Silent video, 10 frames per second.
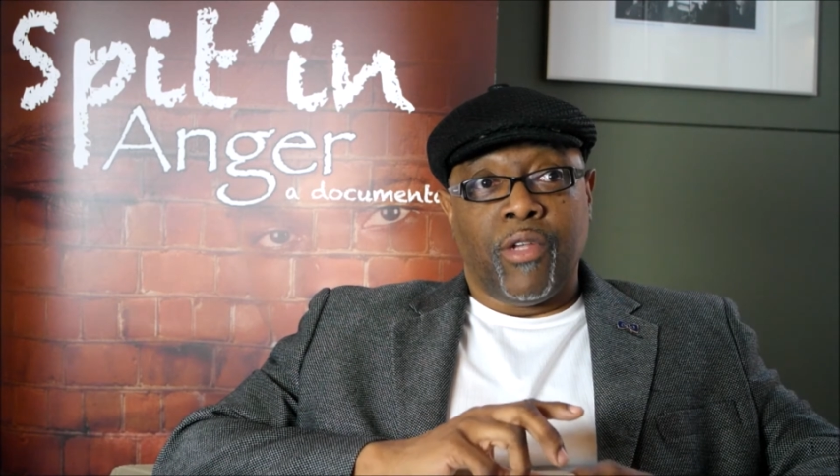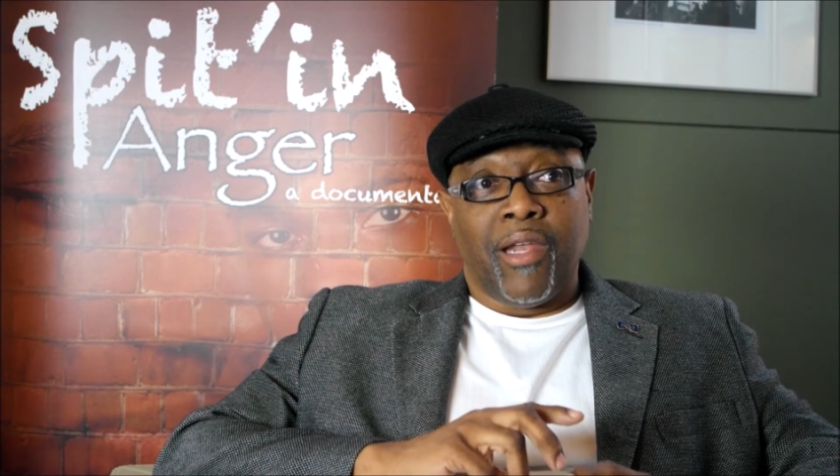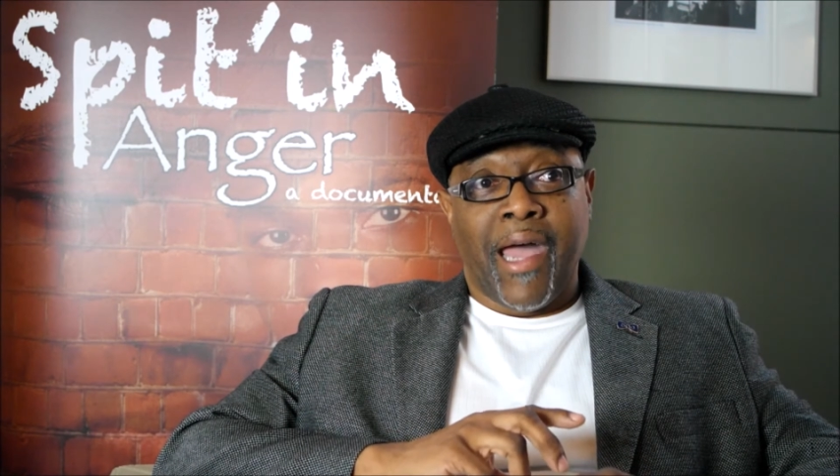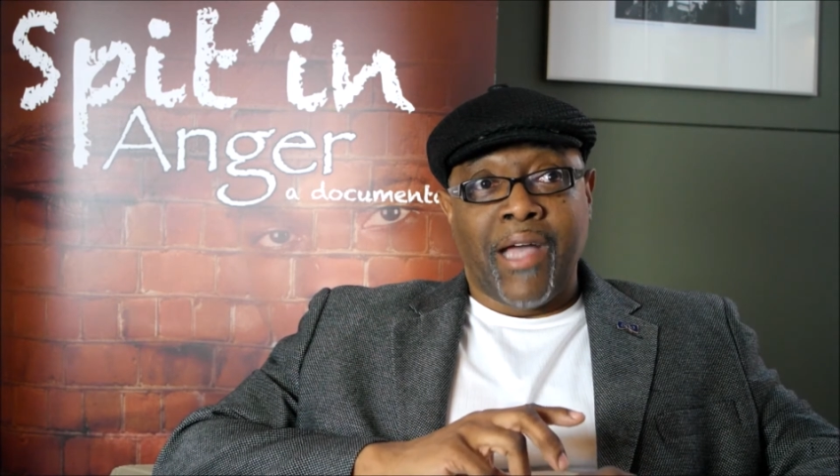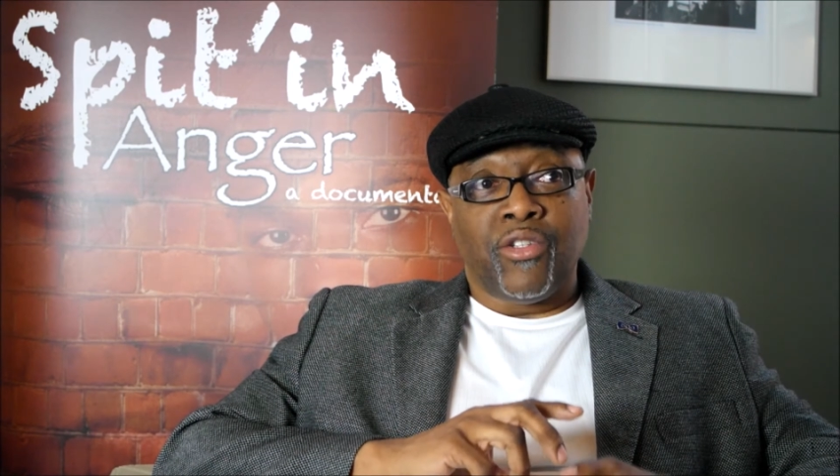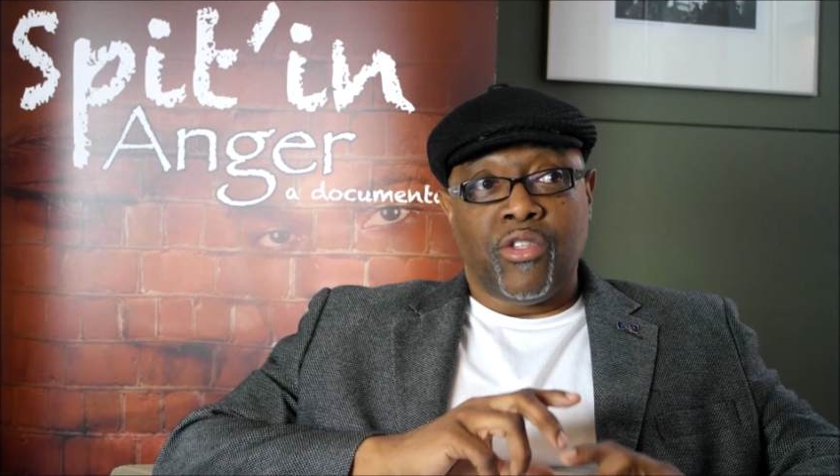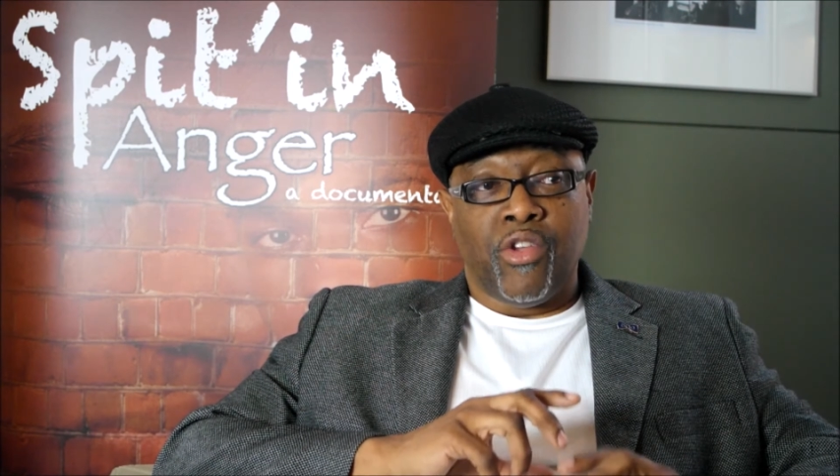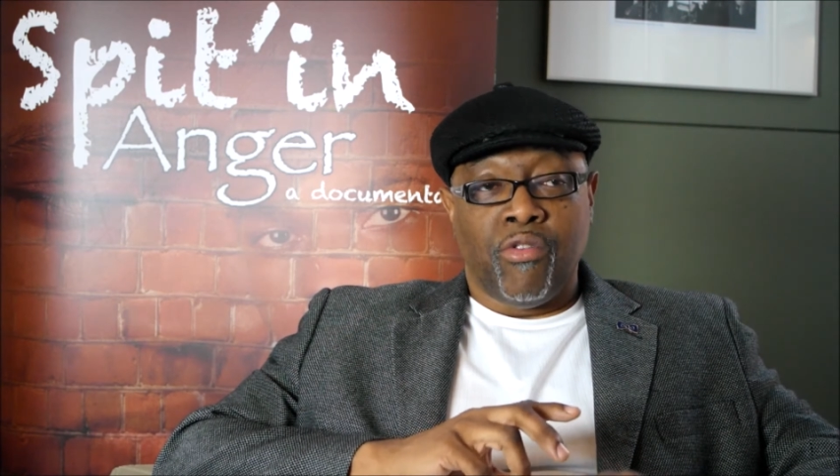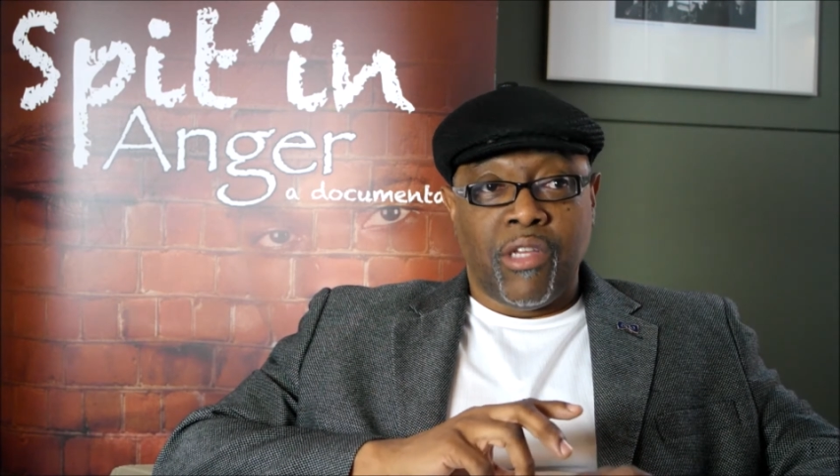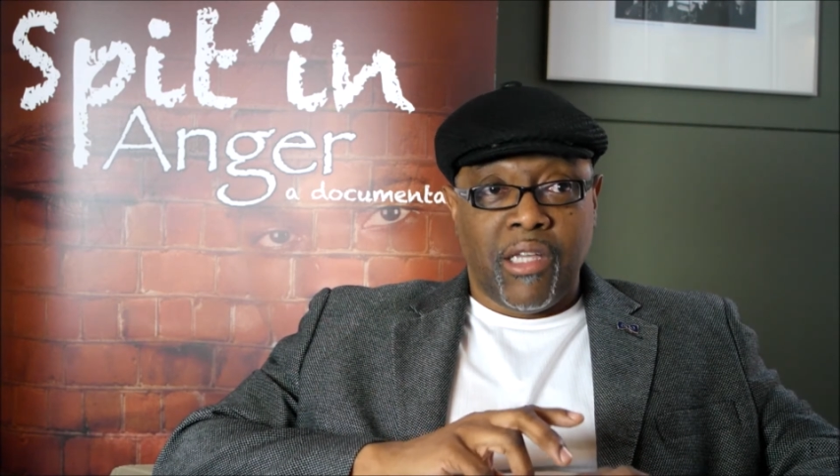last
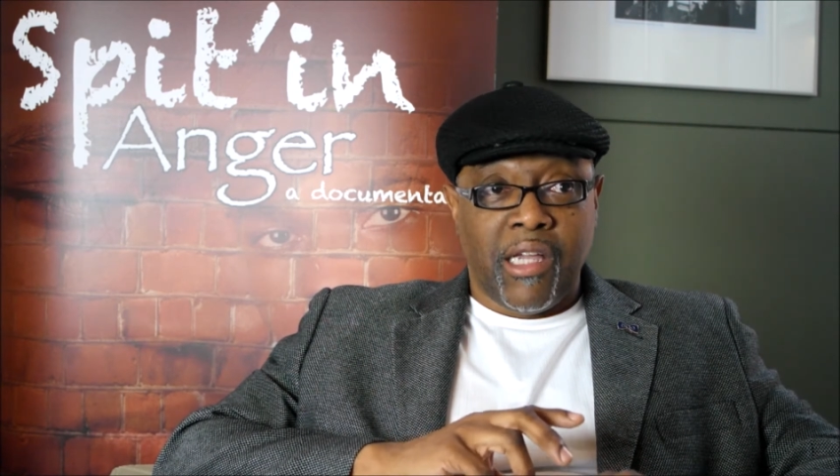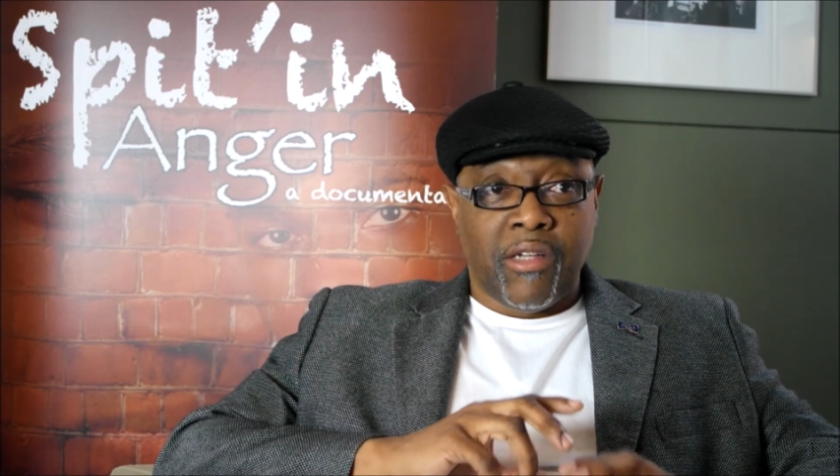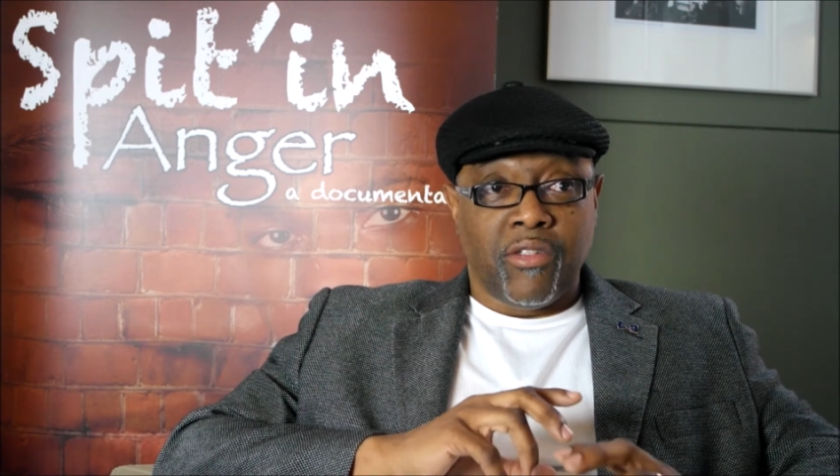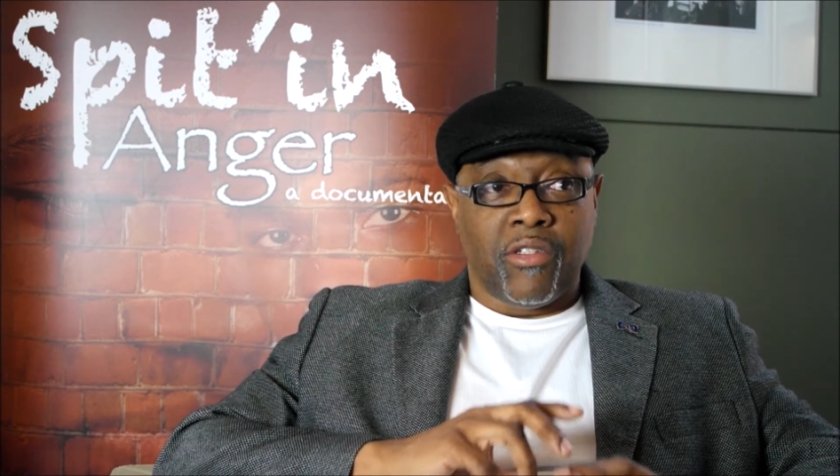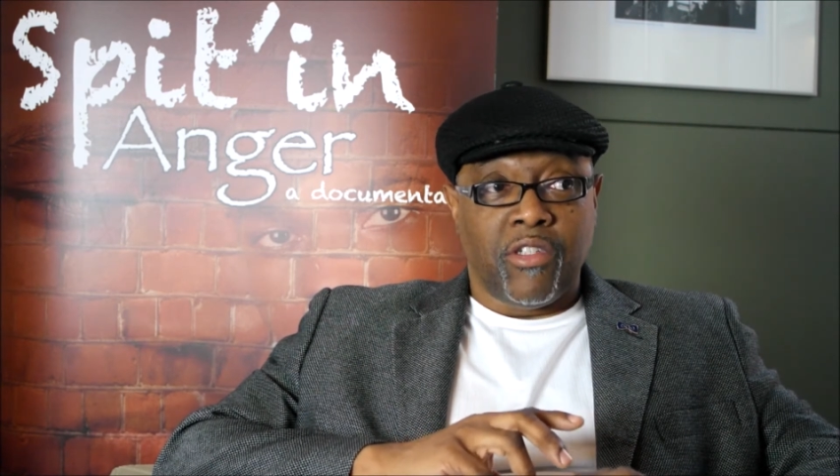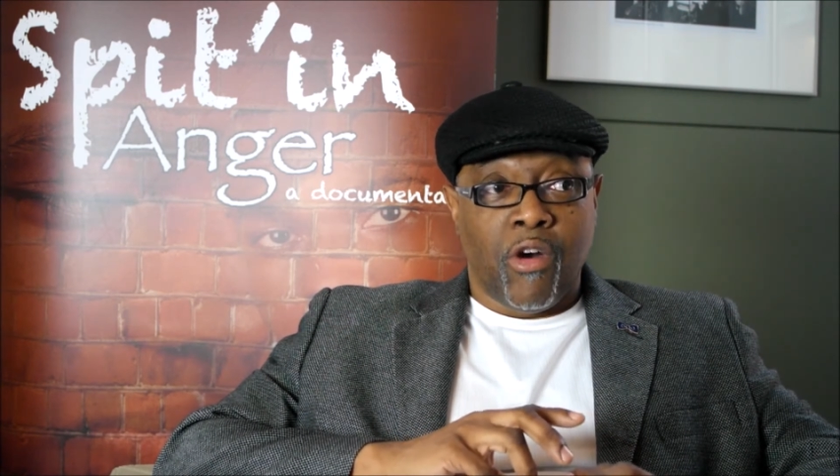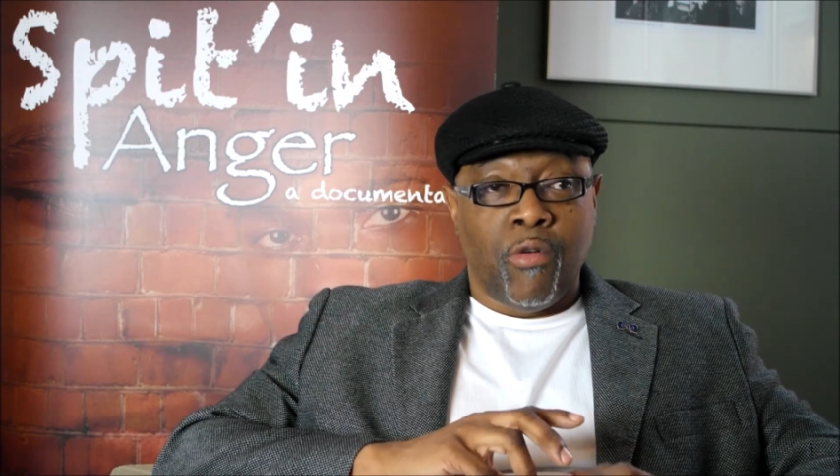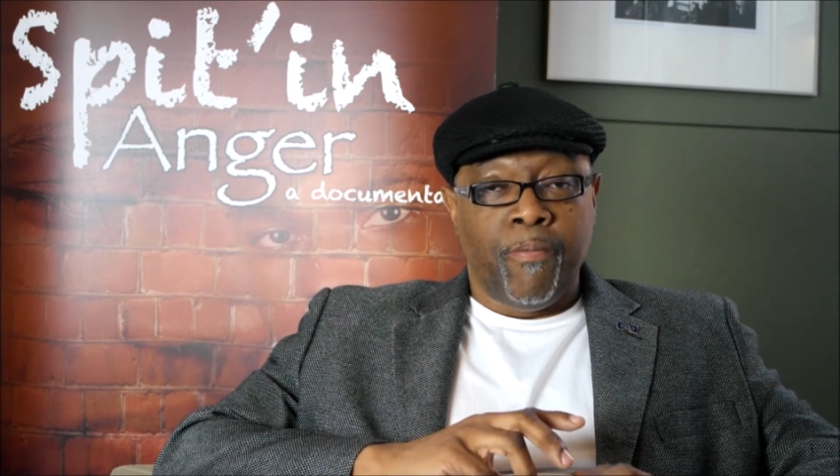30 years or so